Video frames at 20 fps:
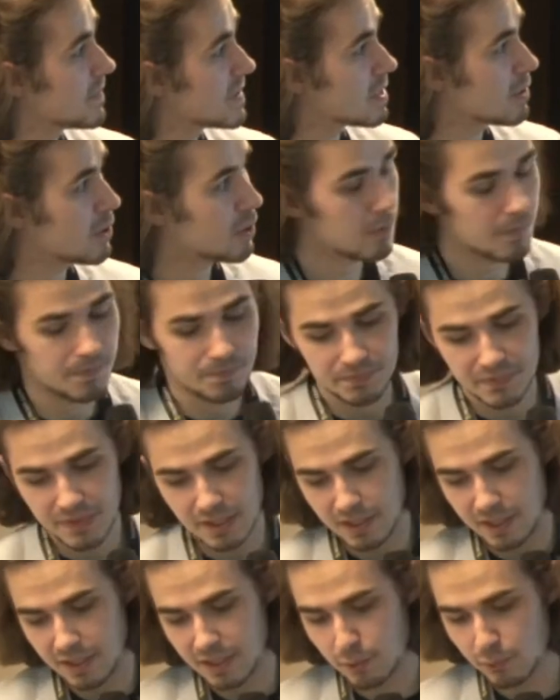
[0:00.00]
So
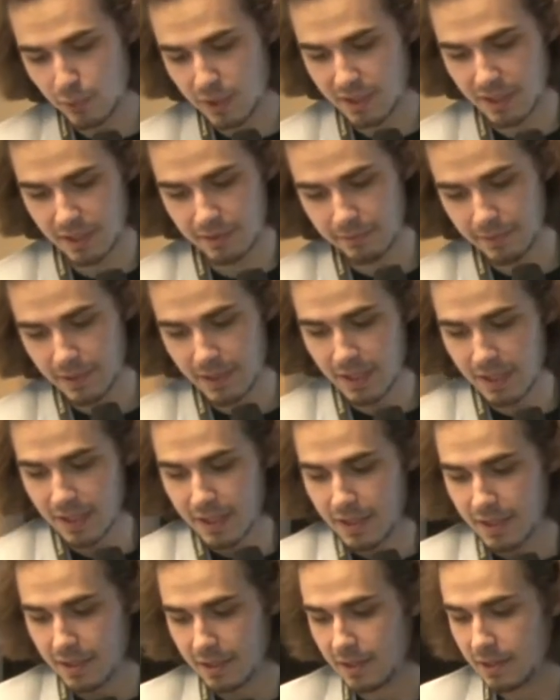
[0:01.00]
here we have
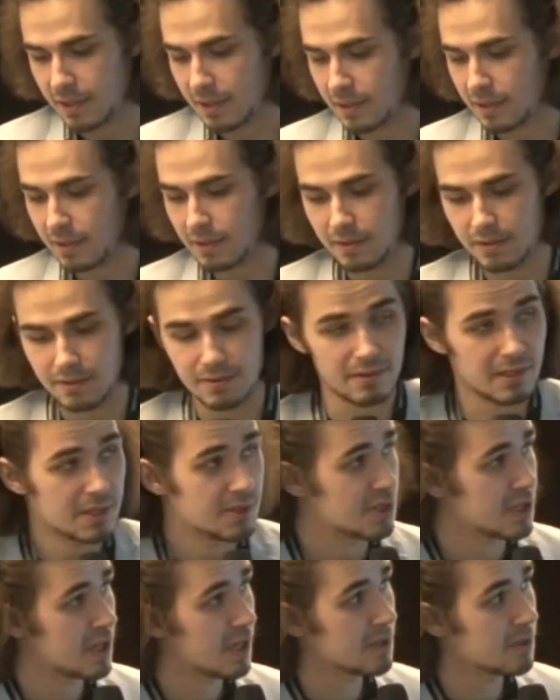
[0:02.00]
the
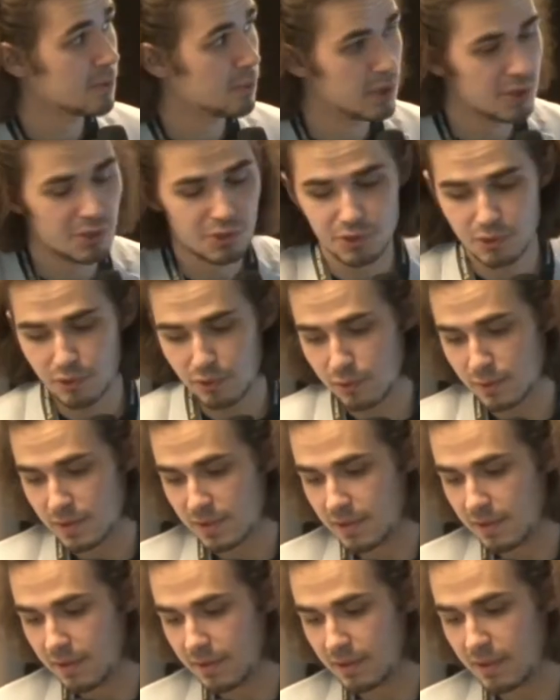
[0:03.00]
chart which
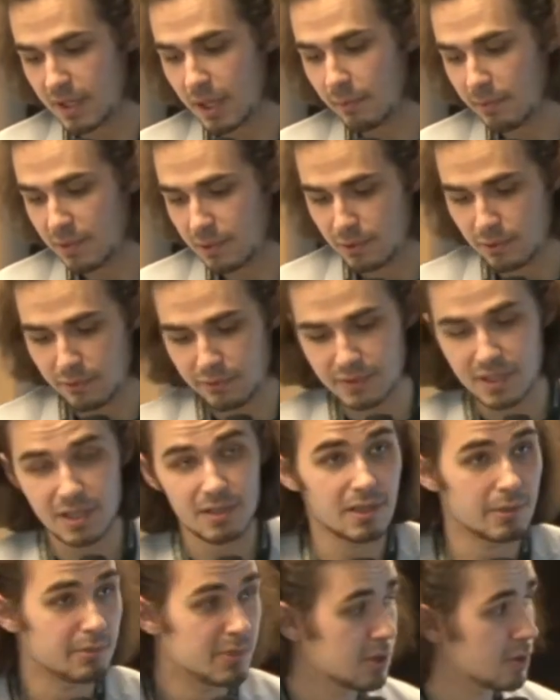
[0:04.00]
shows the number of
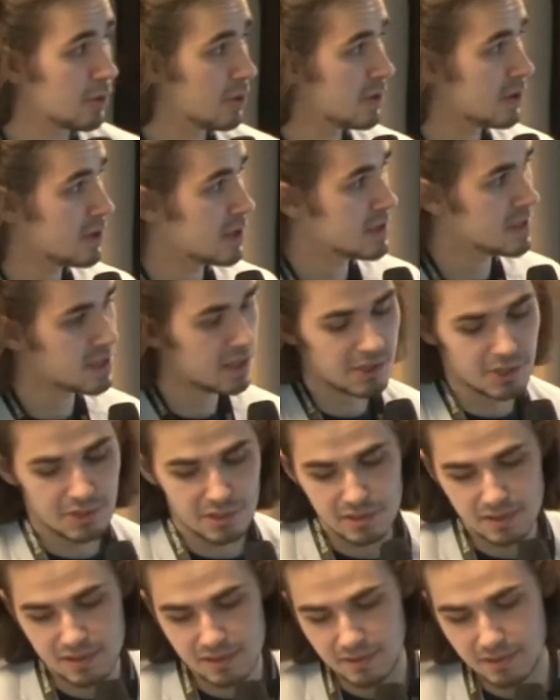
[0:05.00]
daily Bitcoin
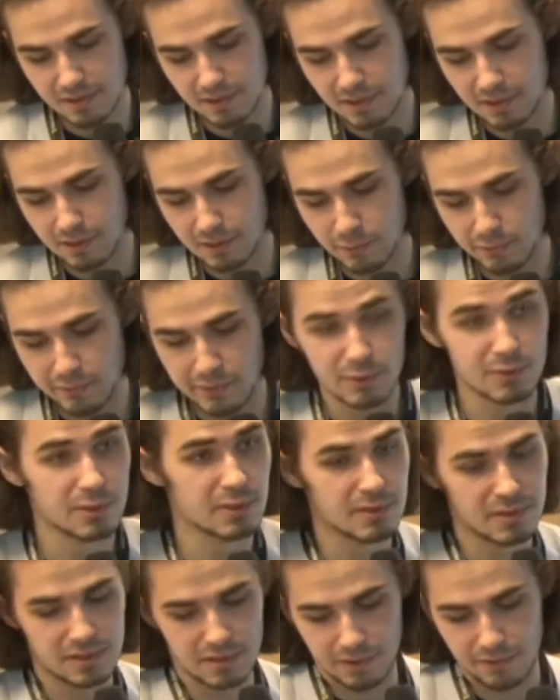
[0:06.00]
transactions
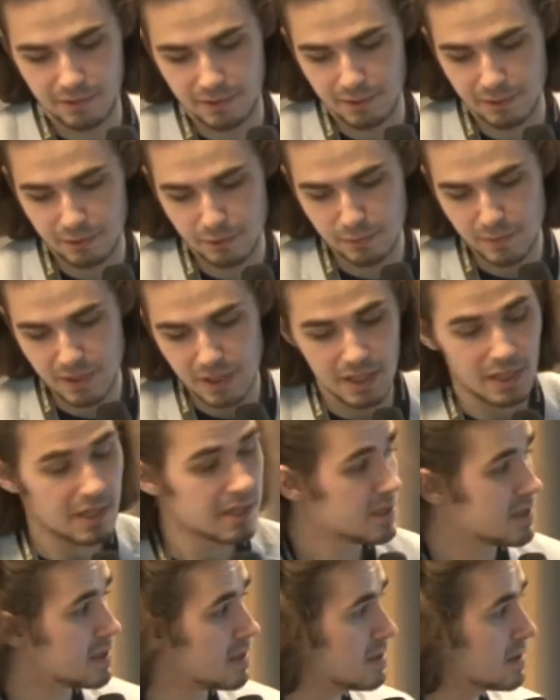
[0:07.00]
versus Ethereum
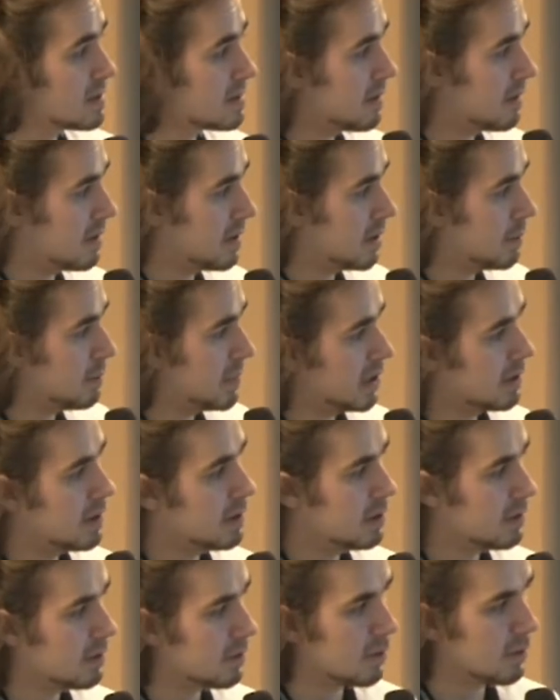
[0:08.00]
since the
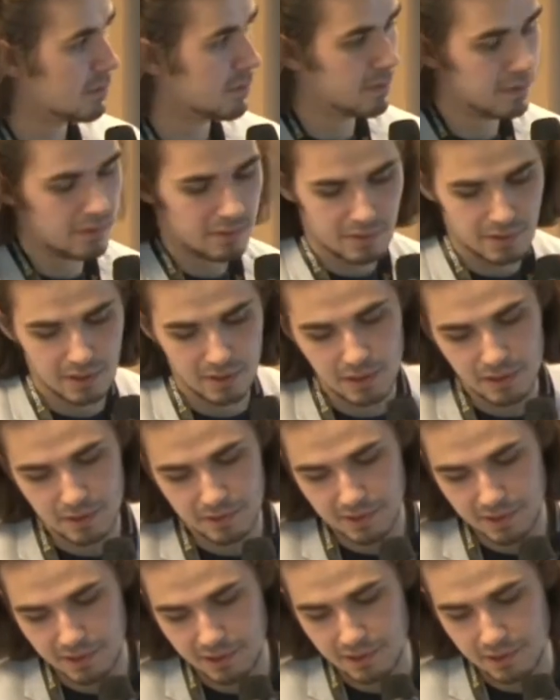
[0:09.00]
beginning of the
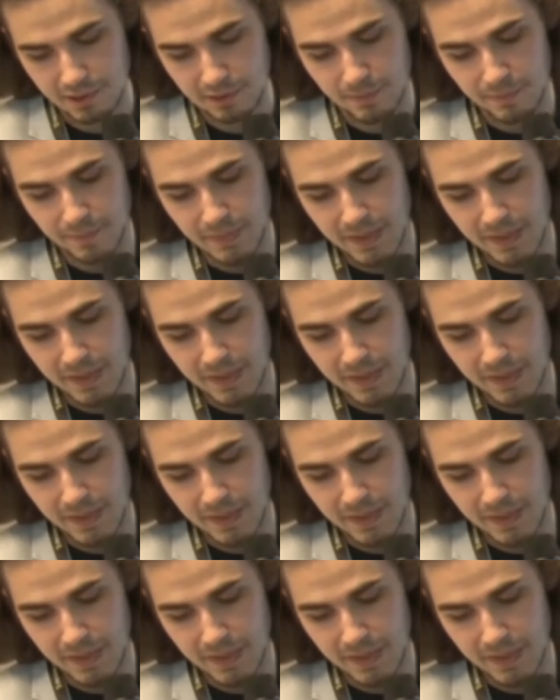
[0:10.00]
current year.